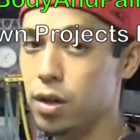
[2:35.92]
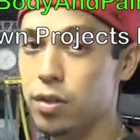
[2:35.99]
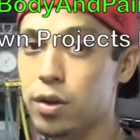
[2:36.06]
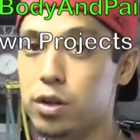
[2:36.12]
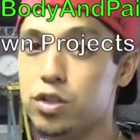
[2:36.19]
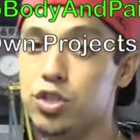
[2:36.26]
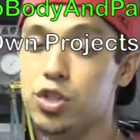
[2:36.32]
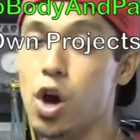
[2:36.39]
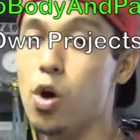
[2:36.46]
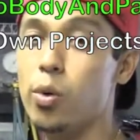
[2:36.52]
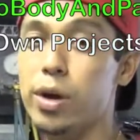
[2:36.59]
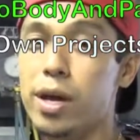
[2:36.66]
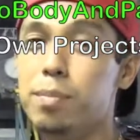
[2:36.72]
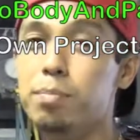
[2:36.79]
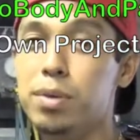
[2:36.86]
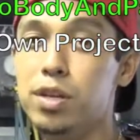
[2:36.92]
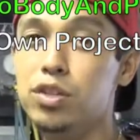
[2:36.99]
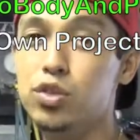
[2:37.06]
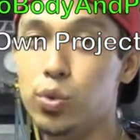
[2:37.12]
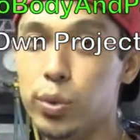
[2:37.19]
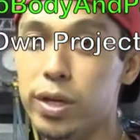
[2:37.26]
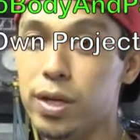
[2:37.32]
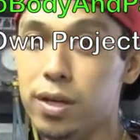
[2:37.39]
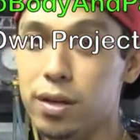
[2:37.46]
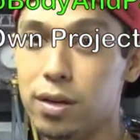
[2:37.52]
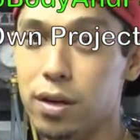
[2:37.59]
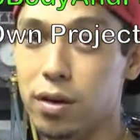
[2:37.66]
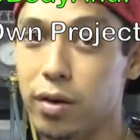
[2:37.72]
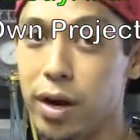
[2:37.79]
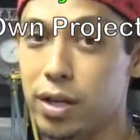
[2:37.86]
There's no in-between,
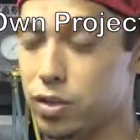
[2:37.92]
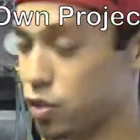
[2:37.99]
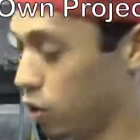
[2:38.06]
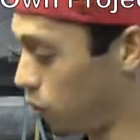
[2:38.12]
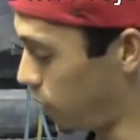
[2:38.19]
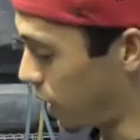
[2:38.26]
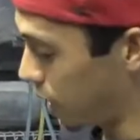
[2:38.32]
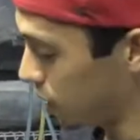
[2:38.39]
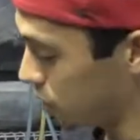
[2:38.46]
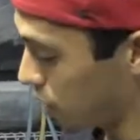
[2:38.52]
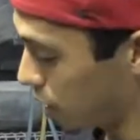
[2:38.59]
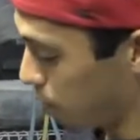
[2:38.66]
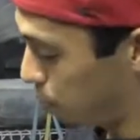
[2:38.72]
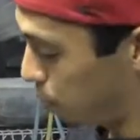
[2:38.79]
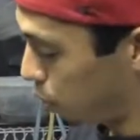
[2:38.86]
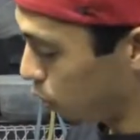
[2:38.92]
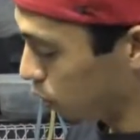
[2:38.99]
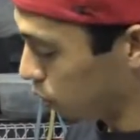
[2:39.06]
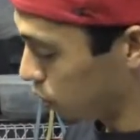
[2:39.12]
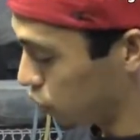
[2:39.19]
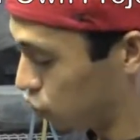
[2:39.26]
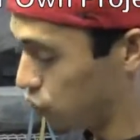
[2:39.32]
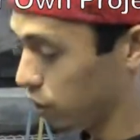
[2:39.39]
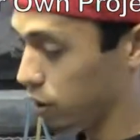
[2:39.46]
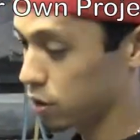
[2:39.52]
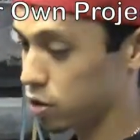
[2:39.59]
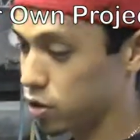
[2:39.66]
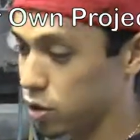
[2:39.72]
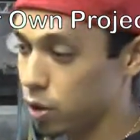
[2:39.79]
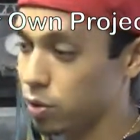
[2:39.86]
alright? So as I pull the trigger
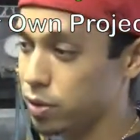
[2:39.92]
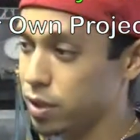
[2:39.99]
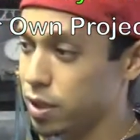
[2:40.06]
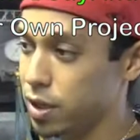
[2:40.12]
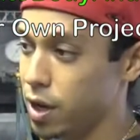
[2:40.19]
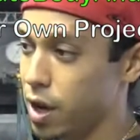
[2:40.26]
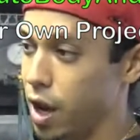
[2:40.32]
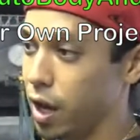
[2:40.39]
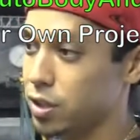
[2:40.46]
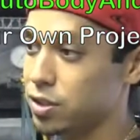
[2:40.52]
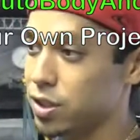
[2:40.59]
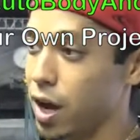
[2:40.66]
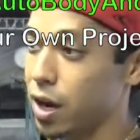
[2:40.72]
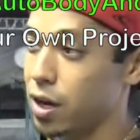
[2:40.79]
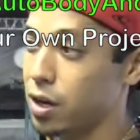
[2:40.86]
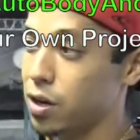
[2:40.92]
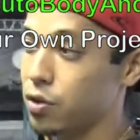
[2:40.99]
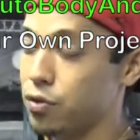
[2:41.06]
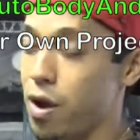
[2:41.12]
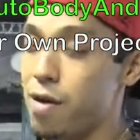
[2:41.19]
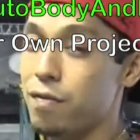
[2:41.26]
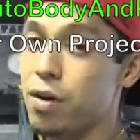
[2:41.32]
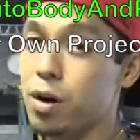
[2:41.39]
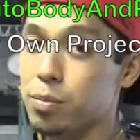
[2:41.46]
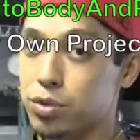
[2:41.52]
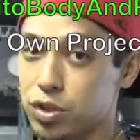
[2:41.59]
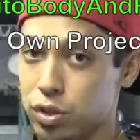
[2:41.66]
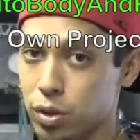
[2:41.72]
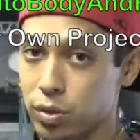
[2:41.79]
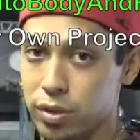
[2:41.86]
slowly, it's not going to rev up
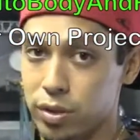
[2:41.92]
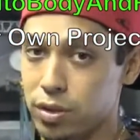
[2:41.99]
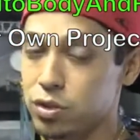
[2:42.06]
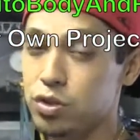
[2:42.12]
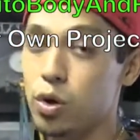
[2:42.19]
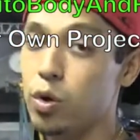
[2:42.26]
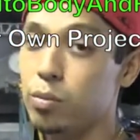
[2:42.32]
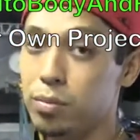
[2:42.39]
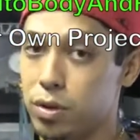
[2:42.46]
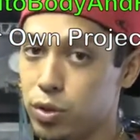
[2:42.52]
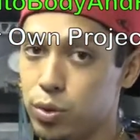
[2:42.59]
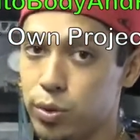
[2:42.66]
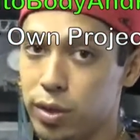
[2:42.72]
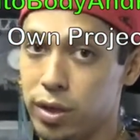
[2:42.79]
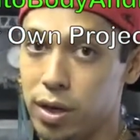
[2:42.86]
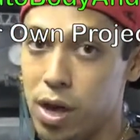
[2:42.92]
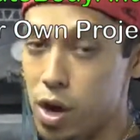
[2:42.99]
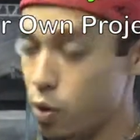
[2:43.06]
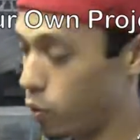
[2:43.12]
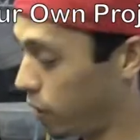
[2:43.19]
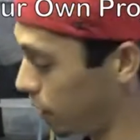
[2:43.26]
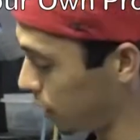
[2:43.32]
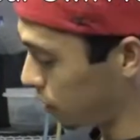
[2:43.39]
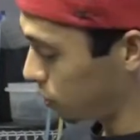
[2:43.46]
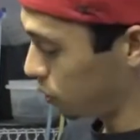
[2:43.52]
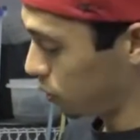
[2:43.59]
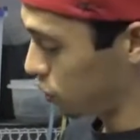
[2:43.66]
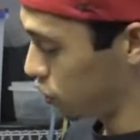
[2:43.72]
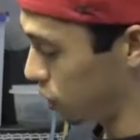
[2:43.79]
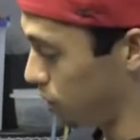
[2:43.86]
slowly. There's no in-between. When I get to
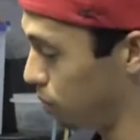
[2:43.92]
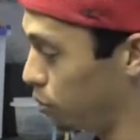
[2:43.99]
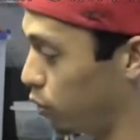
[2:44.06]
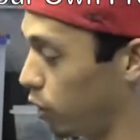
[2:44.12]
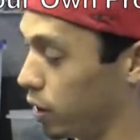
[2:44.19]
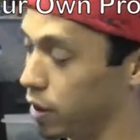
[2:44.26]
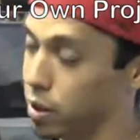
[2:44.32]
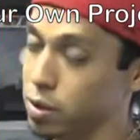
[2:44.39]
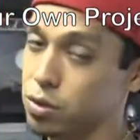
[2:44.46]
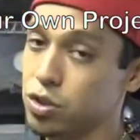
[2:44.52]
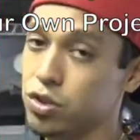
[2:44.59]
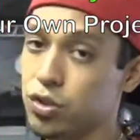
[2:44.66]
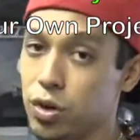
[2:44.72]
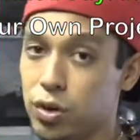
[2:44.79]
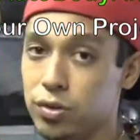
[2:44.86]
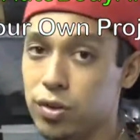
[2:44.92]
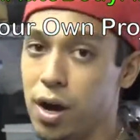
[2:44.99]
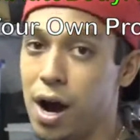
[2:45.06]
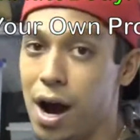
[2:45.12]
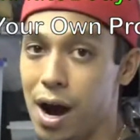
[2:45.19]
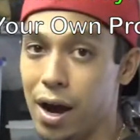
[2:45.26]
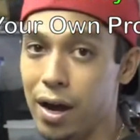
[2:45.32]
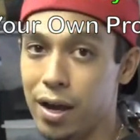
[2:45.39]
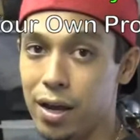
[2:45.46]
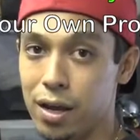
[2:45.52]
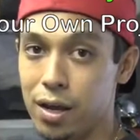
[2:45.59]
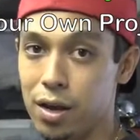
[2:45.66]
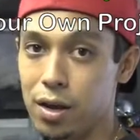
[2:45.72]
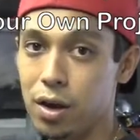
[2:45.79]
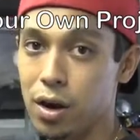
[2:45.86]
a certain point, it'll just turn to high.
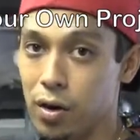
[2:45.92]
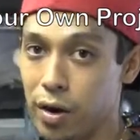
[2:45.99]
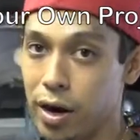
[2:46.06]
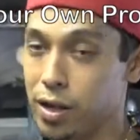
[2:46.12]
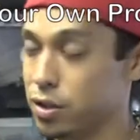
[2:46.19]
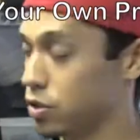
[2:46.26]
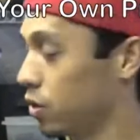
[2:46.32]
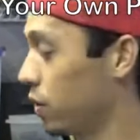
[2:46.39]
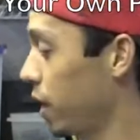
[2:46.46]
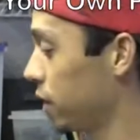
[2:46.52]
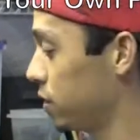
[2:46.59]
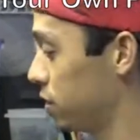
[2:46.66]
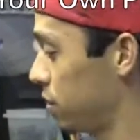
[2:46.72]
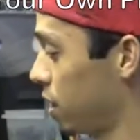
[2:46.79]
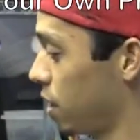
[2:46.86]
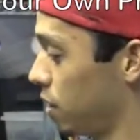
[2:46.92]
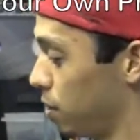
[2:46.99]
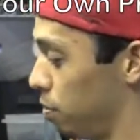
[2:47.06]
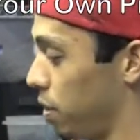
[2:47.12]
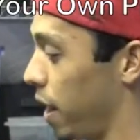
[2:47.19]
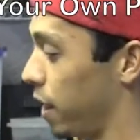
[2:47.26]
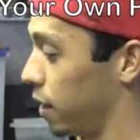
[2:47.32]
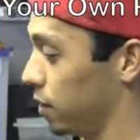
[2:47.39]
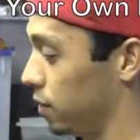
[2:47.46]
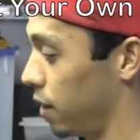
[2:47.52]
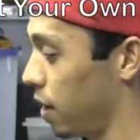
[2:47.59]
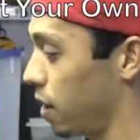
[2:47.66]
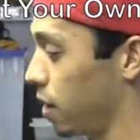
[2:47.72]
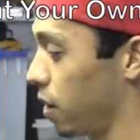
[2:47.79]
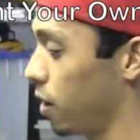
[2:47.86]
Alright, so that's the Black &
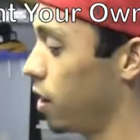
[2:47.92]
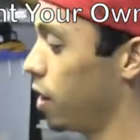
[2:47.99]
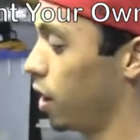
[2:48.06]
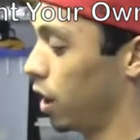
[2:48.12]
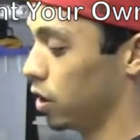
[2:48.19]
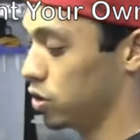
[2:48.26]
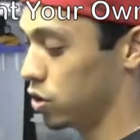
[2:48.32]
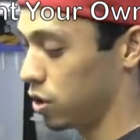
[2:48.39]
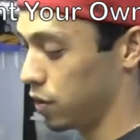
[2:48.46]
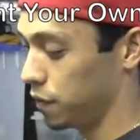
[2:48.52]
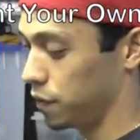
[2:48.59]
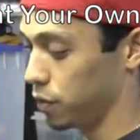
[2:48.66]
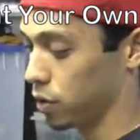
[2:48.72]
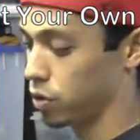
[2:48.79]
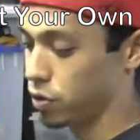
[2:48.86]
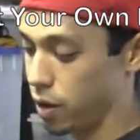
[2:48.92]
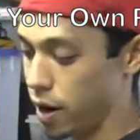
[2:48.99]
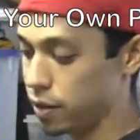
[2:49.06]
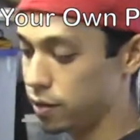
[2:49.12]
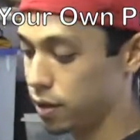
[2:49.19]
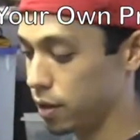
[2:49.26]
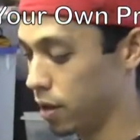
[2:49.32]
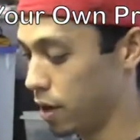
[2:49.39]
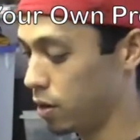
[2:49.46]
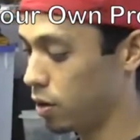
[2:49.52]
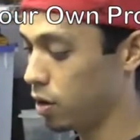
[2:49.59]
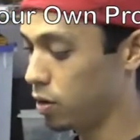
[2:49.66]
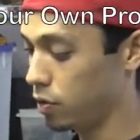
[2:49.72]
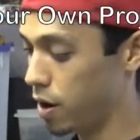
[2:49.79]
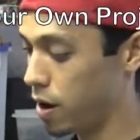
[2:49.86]
Decker. It's good for grinding and
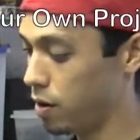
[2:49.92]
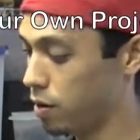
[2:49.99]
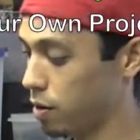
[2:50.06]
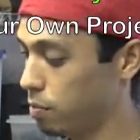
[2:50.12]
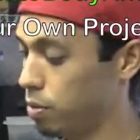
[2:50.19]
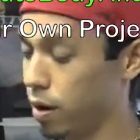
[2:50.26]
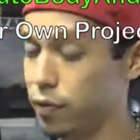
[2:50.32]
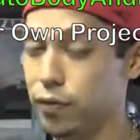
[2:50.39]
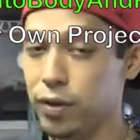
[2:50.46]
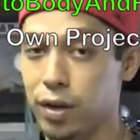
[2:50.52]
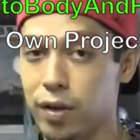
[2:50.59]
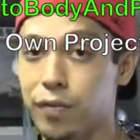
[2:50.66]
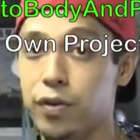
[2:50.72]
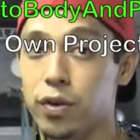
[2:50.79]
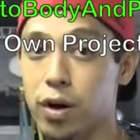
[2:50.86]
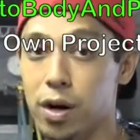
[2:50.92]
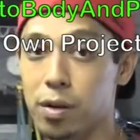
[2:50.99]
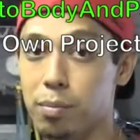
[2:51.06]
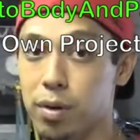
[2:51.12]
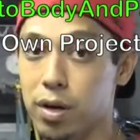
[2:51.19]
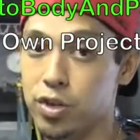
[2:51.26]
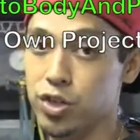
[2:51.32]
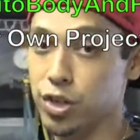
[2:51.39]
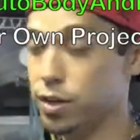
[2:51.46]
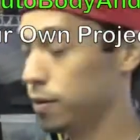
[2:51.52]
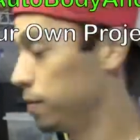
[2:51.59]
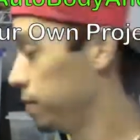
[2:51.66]
all-around buffing if you're on a budget.